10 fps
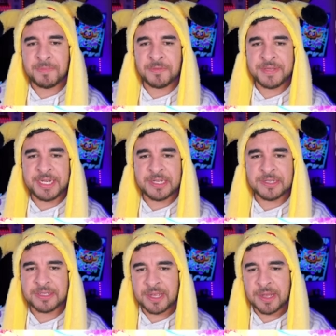couple
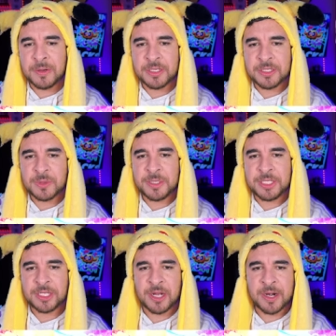videos ago?
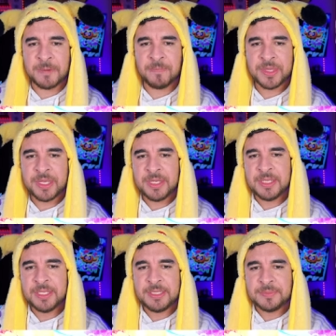Switch card.
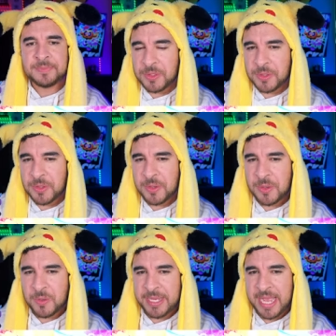
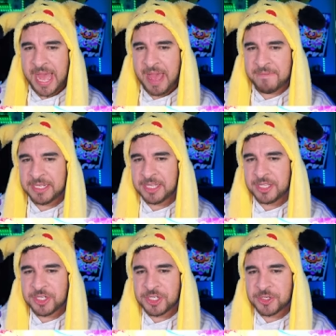Do we have it?
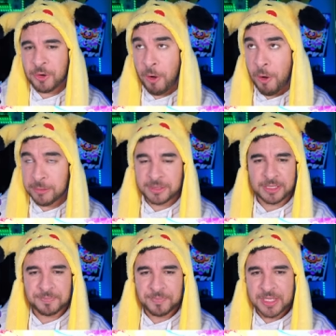The
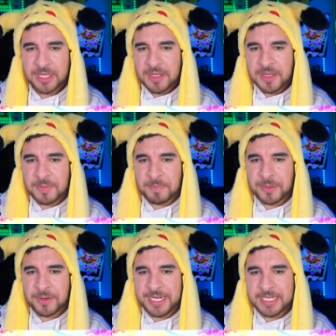The
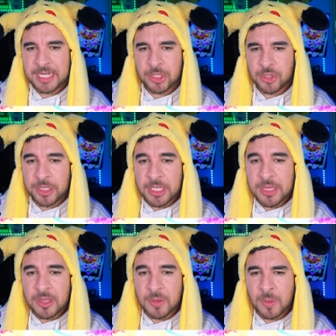Ponytown
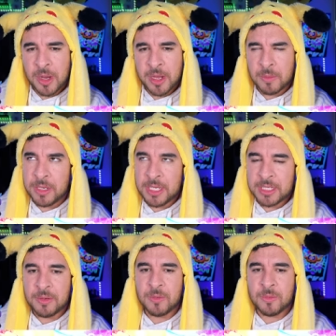drinking the water.
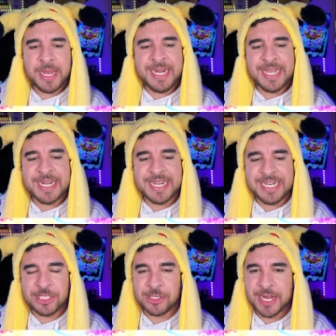What? Radiant
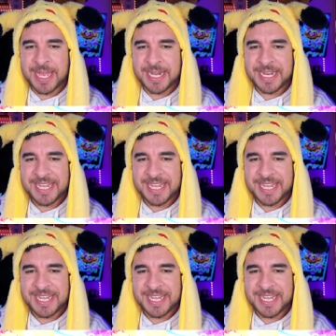Heatran.